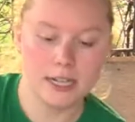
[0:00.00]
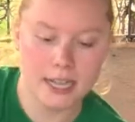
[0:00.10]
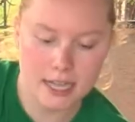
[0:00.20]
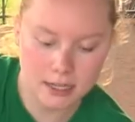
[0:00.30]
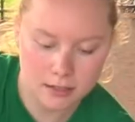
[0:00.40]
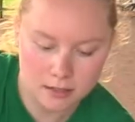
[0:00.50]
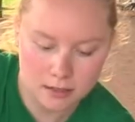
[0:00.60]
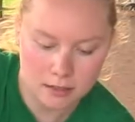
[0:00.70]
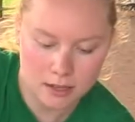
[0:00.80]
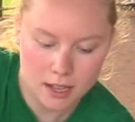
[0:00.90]
can
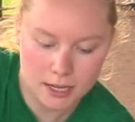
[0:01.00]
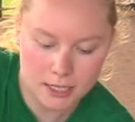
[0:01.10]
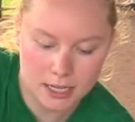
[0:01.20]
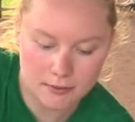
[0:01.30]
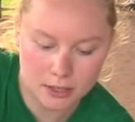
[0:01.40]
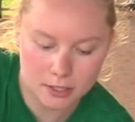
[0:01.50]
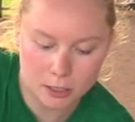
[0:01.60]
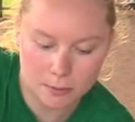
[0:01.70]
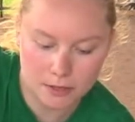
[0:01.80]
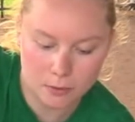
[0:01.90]
and just give it a
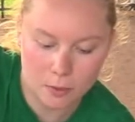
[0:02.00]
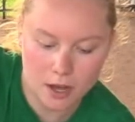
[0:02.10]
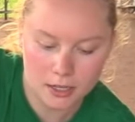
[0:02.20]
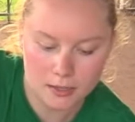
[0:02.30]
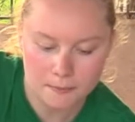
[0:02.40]
little bit of a water.